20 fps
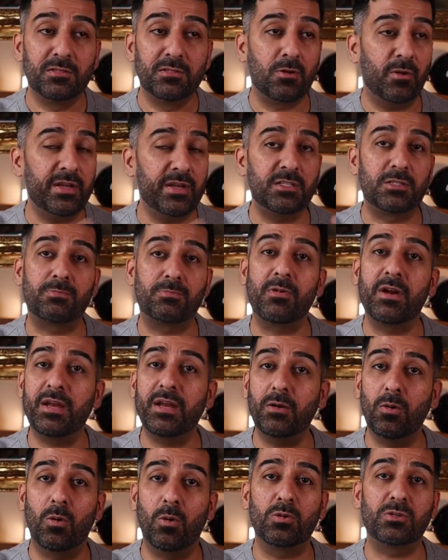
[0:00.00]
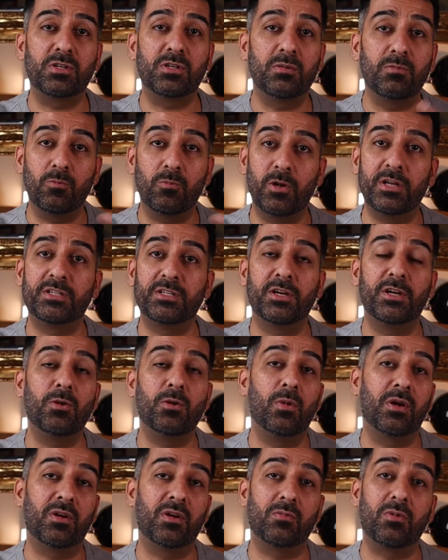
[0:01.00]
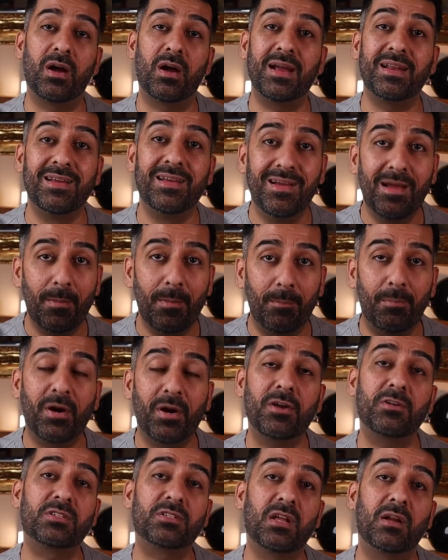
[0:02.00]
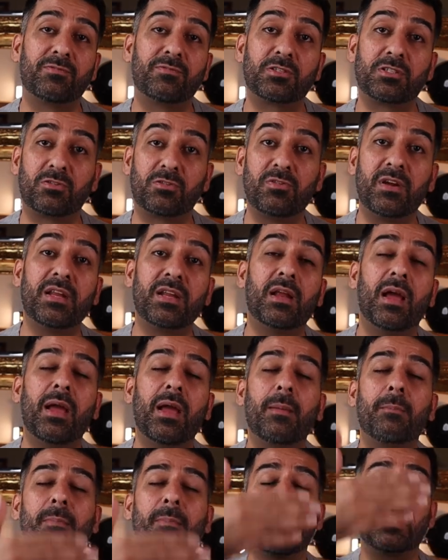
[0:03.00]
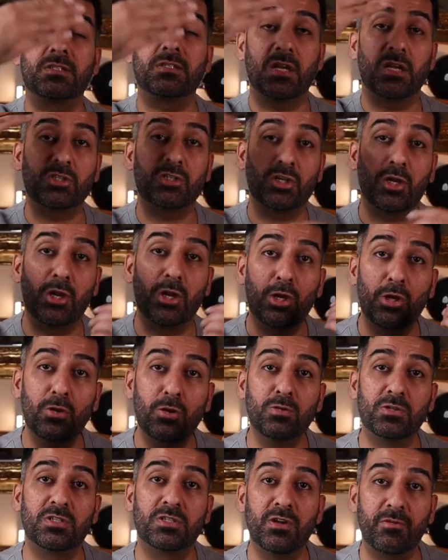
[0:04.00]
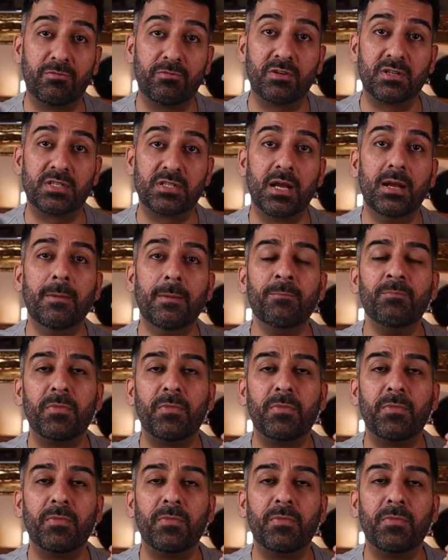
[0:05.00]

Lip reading: So in spring, autumn, winter, you want to ride, buy yourself a screen. It makes such a huge difference.